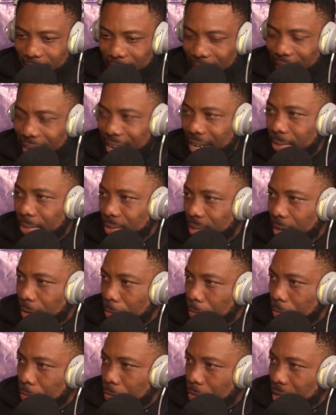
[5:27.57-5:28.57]
carry
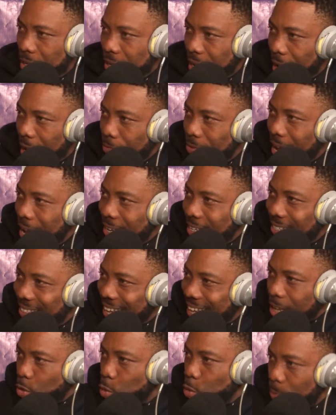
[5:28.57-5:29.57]
themselves, they have that
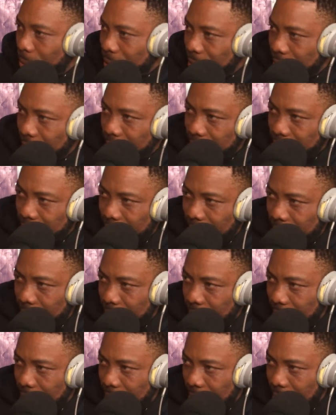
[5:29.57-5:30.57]
entitlement.
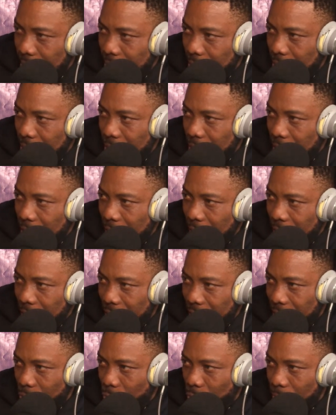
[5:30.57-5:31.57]

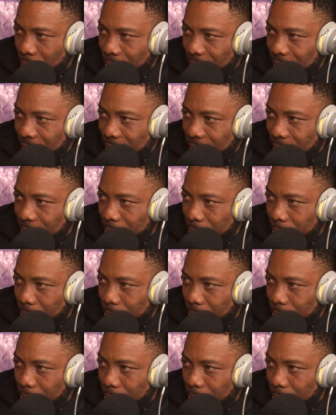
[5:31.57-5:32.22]
I get what I'm saying.